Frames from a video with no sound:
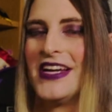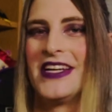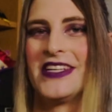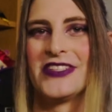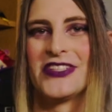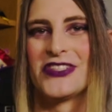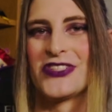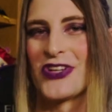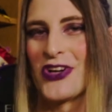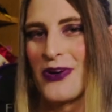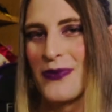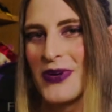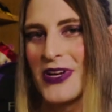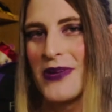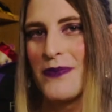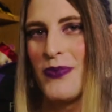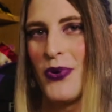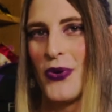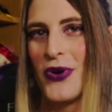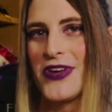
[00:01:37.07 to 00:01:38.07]

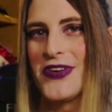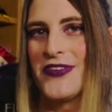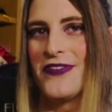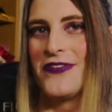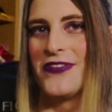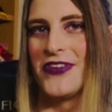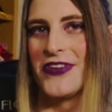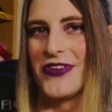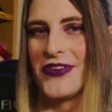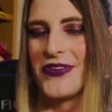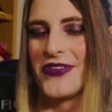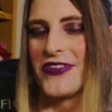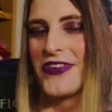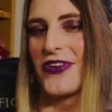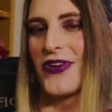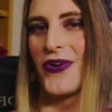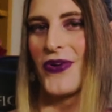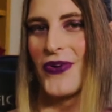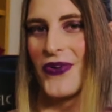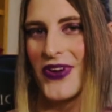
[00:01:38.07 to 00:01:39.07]
determining point of view is a
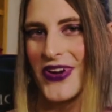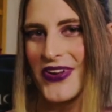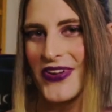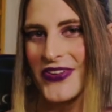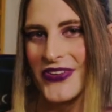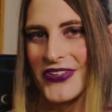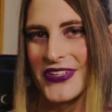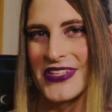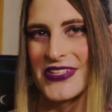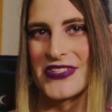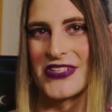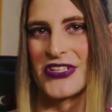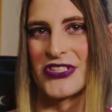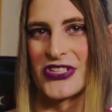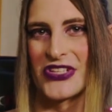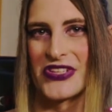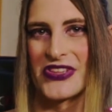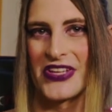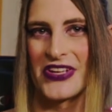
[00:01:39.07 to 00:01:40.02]
critical decision